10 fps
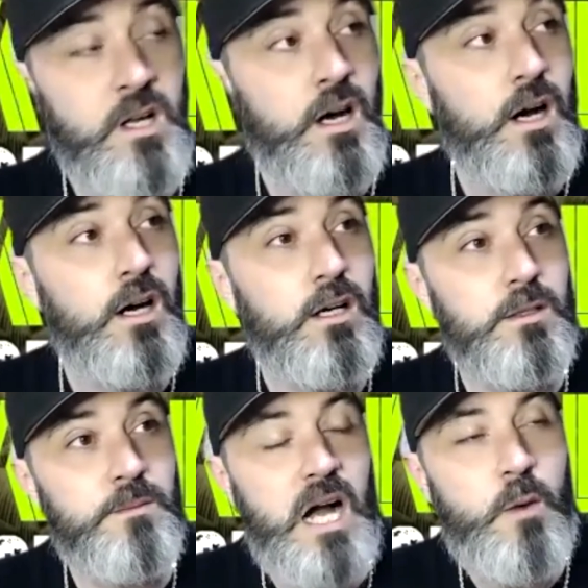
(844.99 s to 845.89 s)

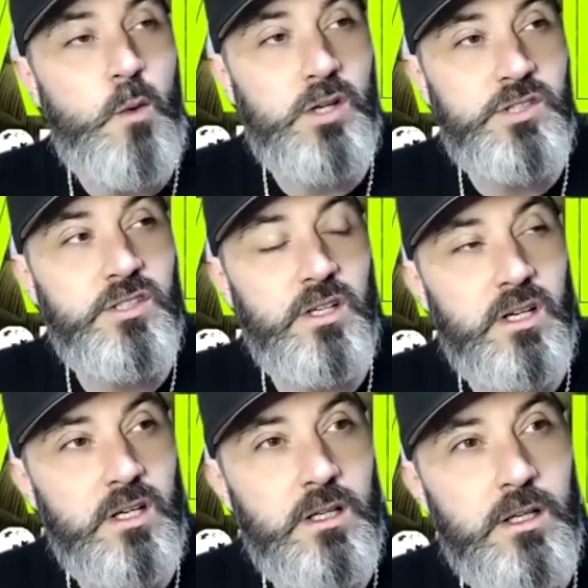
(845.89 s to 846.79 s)
I watched
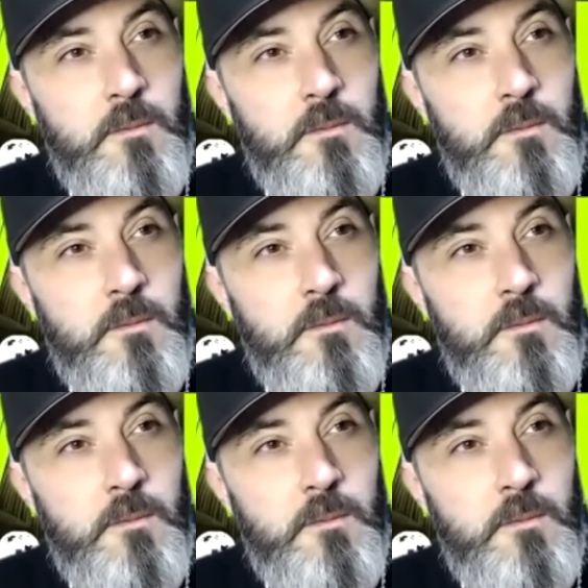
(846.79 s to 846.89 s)
I